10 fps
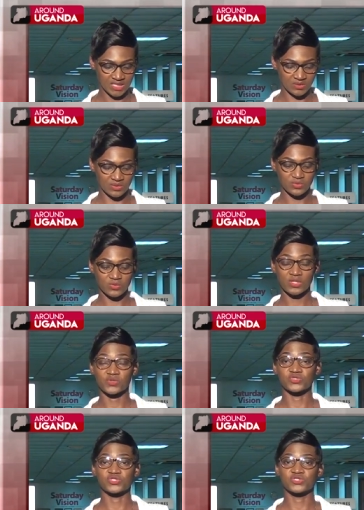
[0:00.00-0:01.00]
Now,
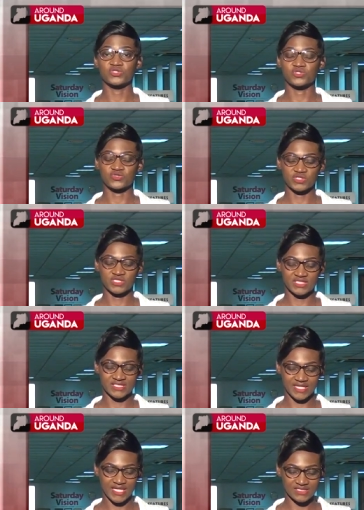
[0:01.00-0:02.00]
Arua continues to
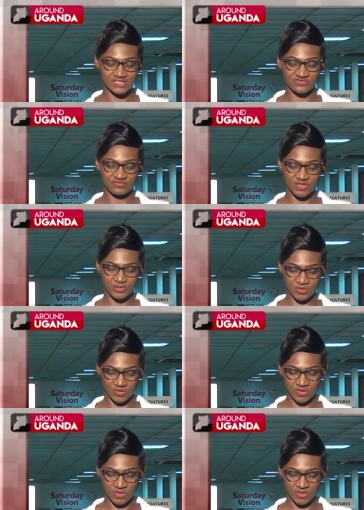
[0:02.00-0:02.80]
register cases of people